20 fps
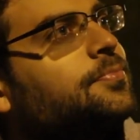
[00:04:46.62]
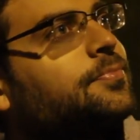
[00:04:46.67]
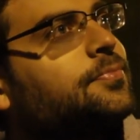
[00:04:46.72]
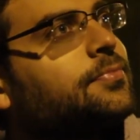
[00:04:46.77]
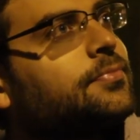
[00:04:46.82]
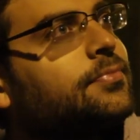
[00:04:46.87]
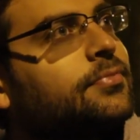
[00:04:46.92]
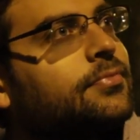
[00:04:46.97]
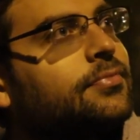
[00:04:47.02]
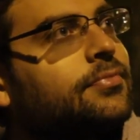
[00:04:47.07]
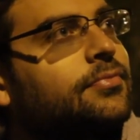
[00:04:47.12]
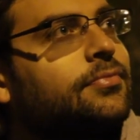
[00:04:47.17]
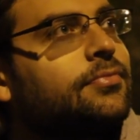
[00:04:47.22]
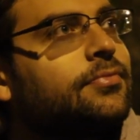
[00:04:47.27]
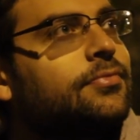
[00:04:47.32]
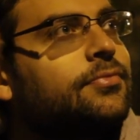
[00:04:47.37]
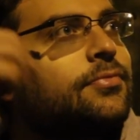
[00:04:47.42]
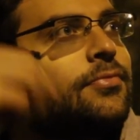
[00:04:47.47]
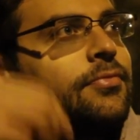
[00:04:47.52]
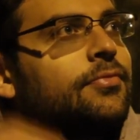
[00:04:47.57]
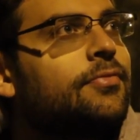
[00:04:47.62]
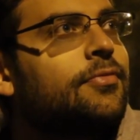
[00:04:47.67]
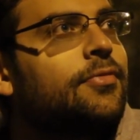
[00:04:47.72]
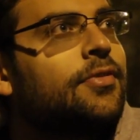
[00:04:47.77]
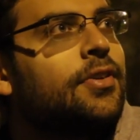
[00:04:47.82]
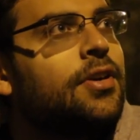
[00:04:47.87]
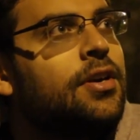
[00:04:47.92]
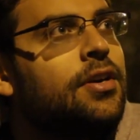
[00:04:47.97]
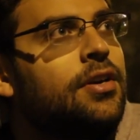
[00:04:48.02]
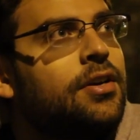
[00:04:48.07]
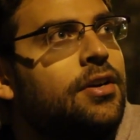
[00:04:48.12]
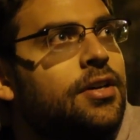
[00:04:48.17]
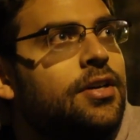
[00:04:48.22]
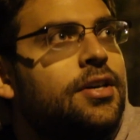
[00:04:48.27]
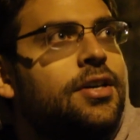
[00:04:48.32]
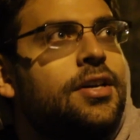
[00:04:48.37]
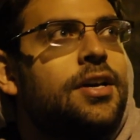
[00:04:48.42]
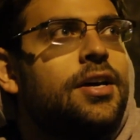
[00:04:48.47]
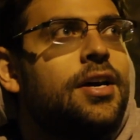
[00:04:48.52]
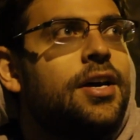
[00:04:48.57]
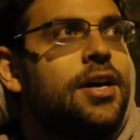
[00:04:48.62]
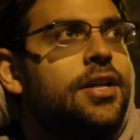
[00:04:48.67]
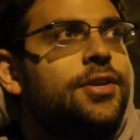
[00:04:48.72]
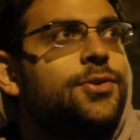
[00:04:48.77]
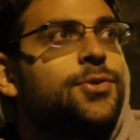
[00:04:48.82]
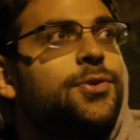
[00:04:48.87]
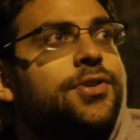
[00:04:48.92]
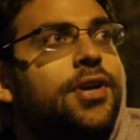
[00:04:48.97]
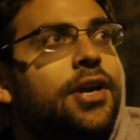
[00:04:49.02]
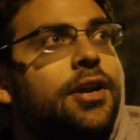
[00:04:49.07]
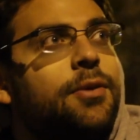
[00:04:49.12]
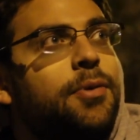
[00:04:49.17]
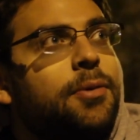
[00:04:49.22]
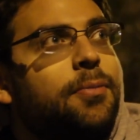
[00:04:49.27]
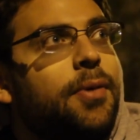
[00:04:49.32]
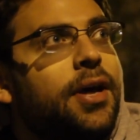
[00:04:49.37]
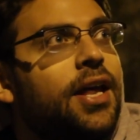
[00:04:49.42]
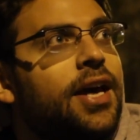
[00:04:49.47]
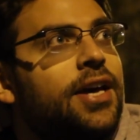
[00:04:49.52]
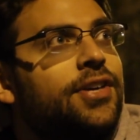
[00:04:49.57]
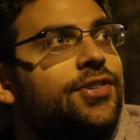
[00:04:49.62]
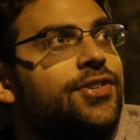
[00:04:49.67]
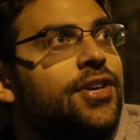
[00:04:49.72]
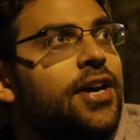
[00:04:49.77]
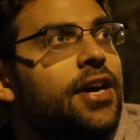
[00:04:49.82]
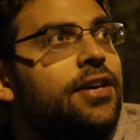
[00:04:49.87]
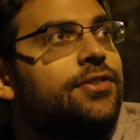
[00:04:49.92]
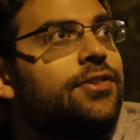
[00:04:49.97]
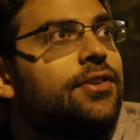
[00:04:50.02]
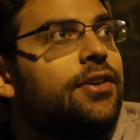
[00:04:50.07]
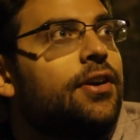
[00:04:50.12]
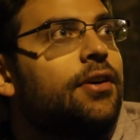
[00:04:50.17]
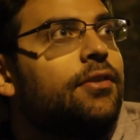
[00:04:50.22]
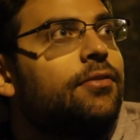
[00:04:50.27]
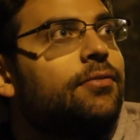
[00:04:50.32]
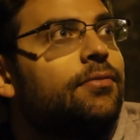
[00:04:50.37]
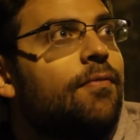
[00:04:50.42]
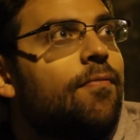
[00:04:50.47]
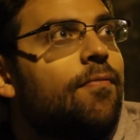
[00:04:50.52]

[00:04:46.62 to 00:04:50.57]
see you later. This was gonna be my last chance, you know.